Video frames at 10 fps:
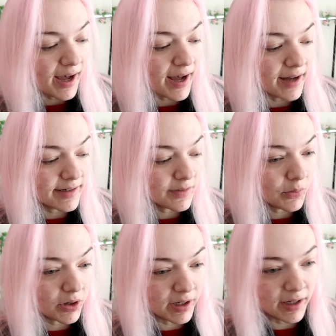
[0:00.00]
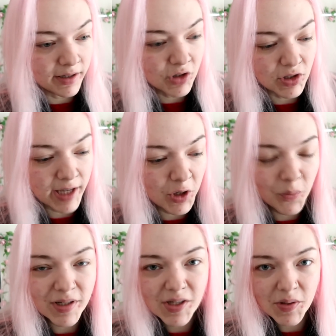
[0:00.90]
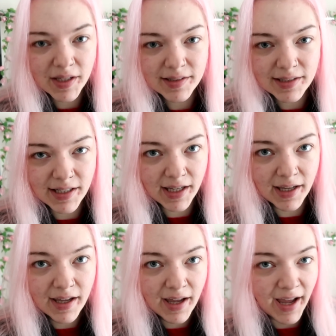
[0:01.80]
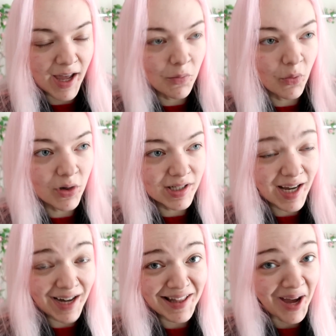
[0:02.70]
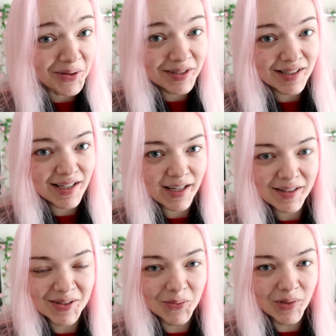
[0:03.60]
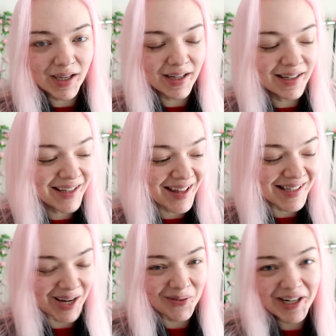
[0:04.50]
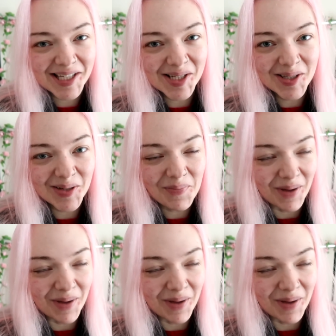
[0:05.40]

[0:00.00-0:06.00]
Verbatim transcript: and we're gonna just get up and do things today, and we're gonna tidy the house today so we can get the decorations up.